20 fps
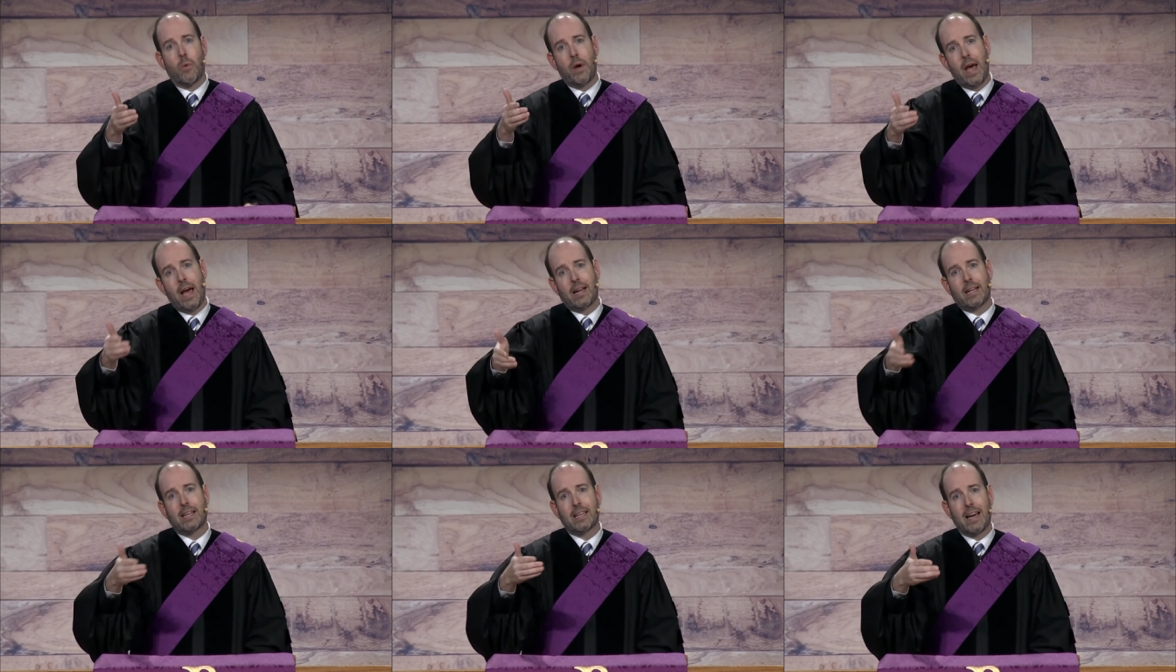We
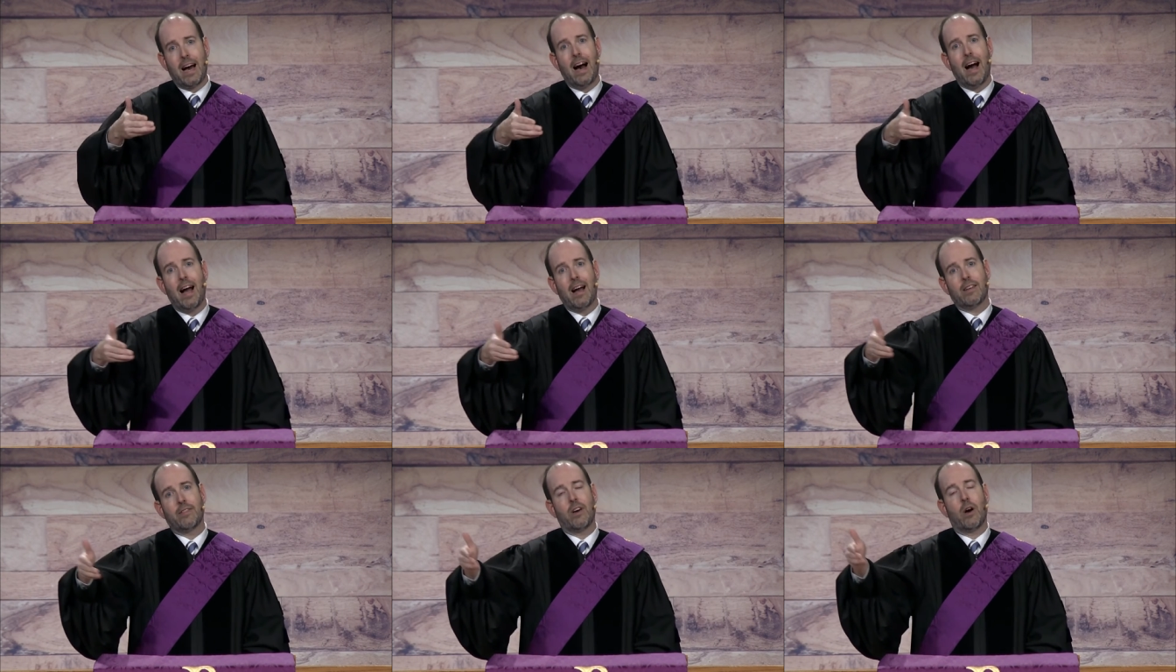had a
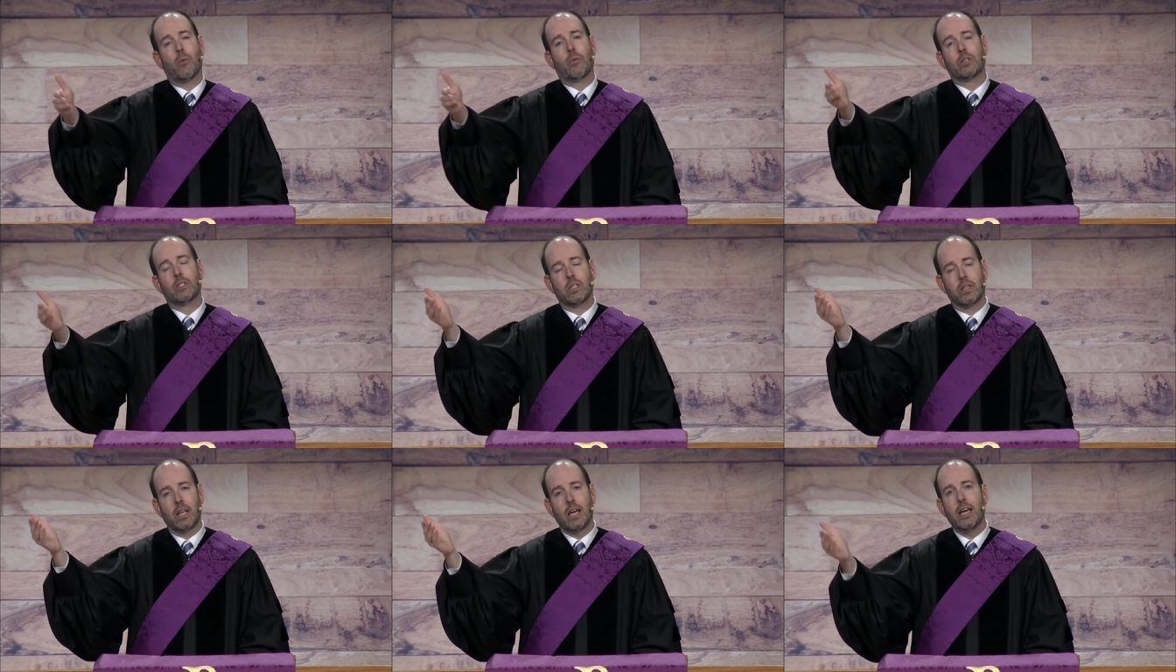guide that
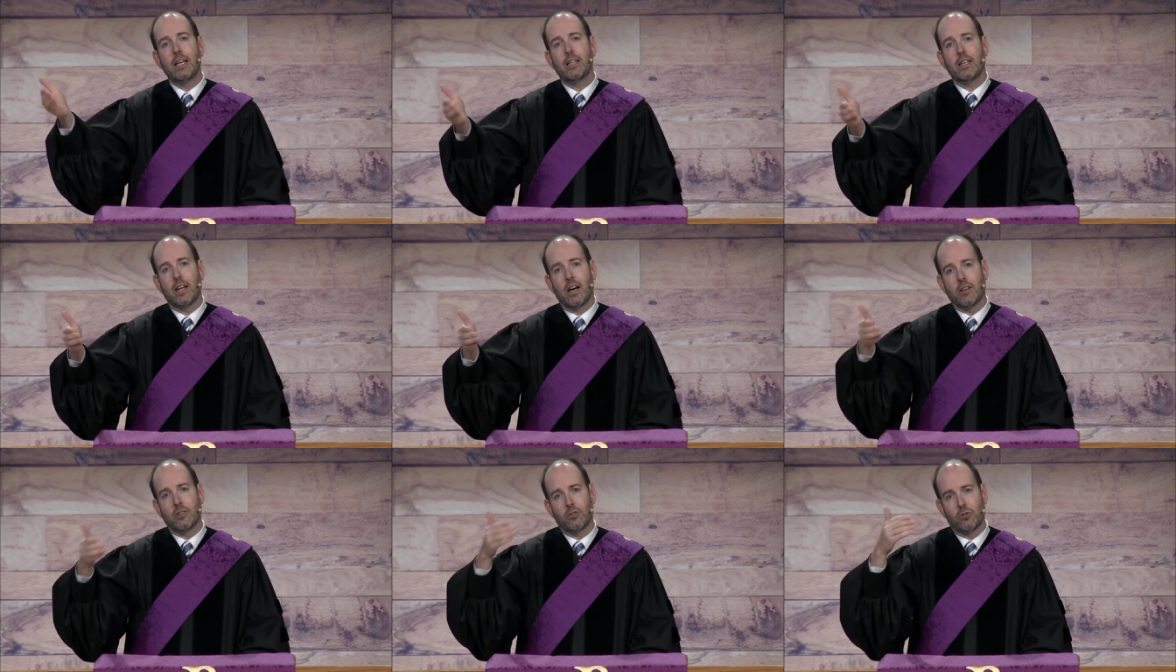was
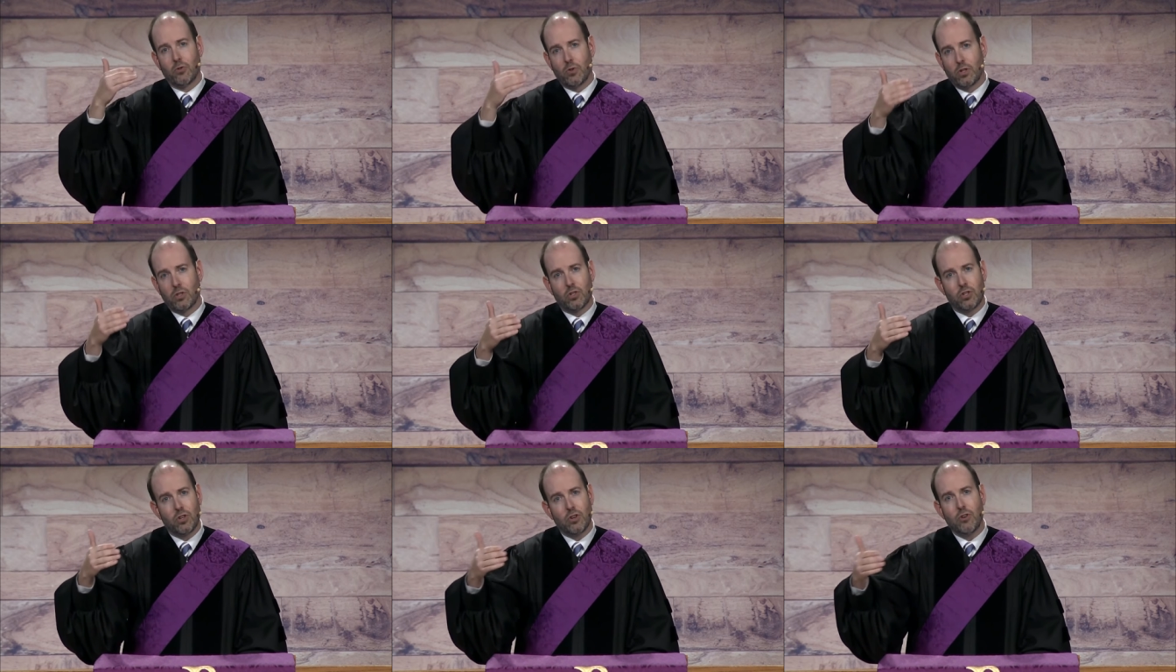leading us through
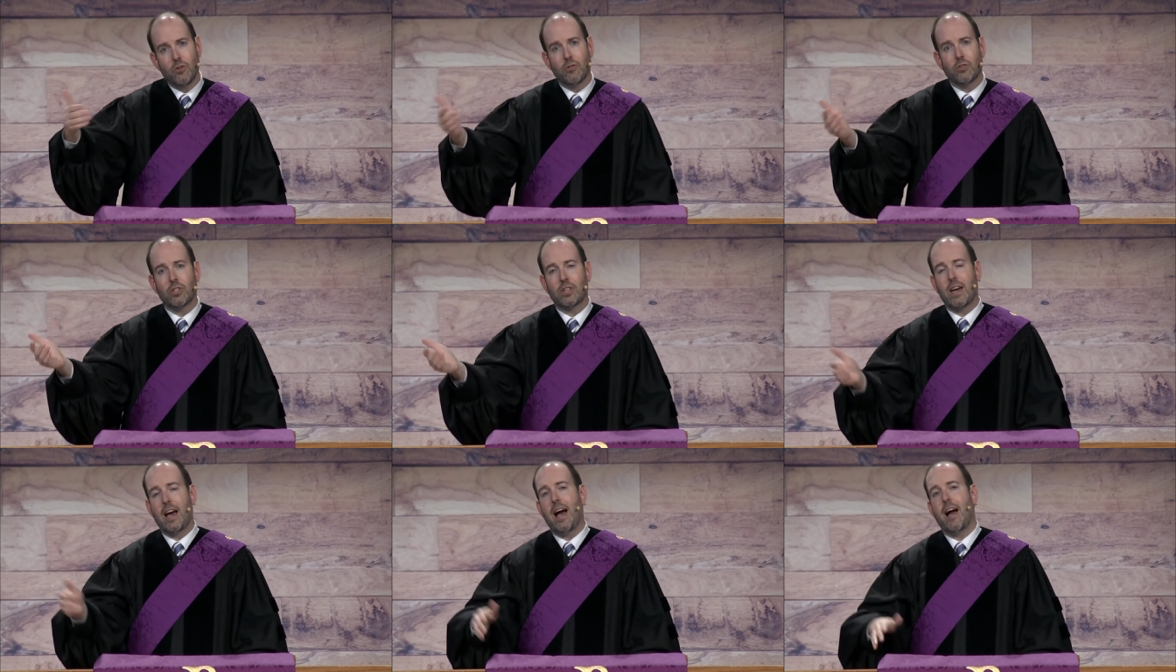this
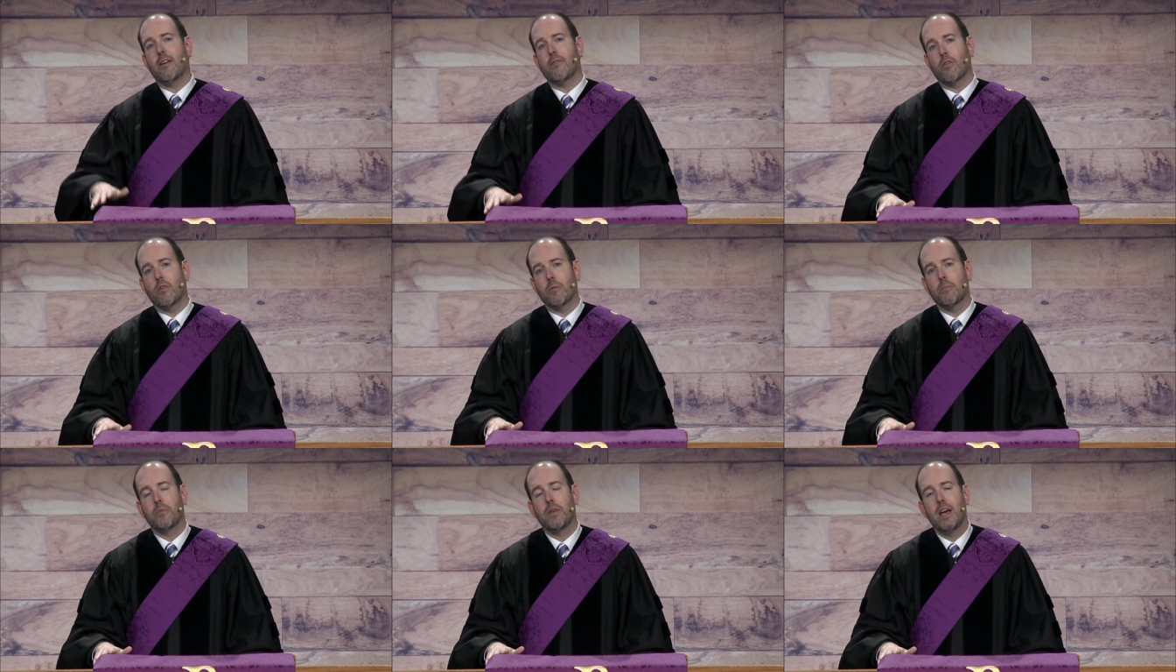huge
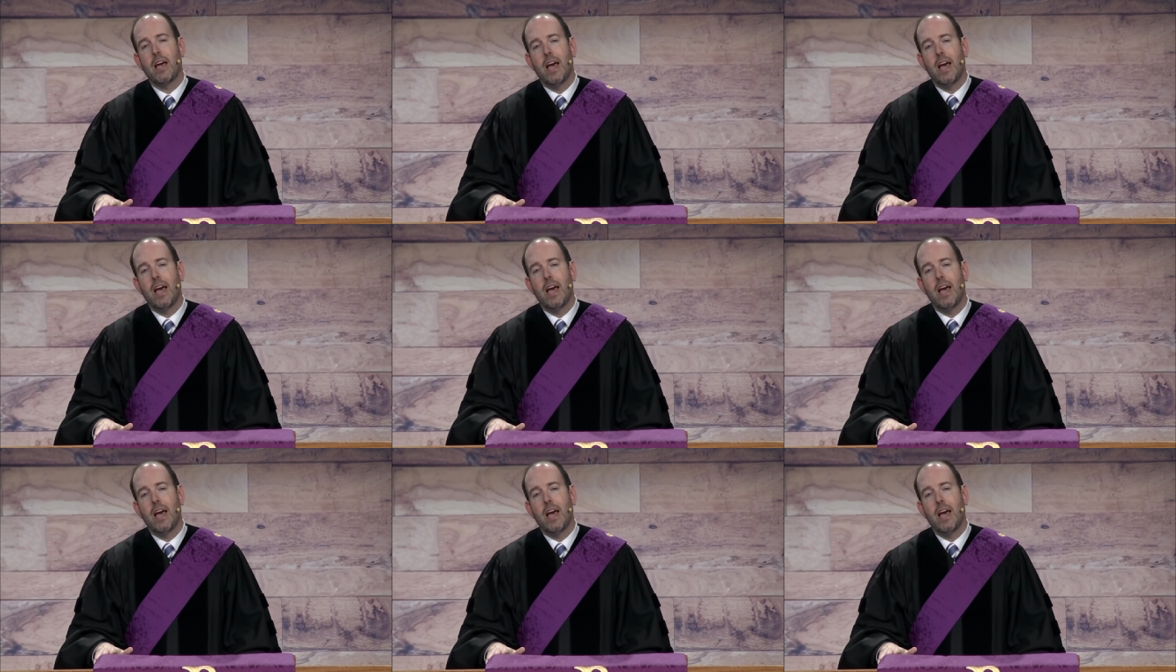cavern.